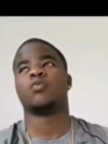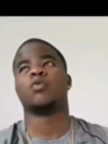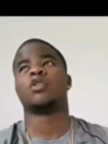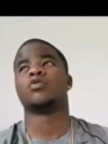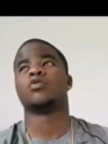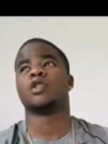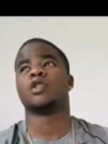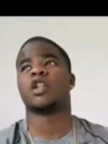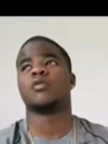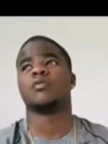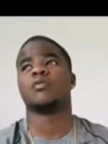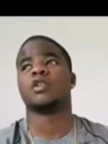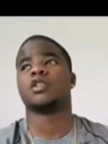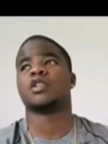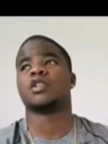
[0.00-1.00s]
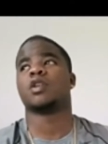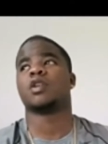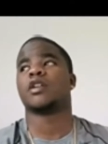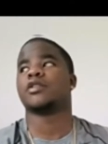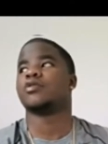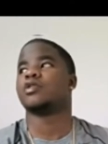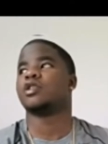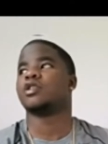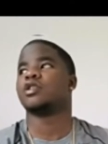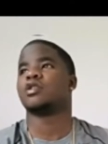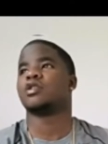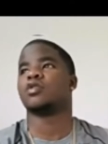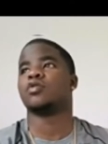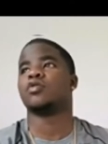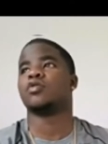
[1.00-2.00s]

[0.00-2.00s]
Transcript: From what you're telling me, it seemed like you just,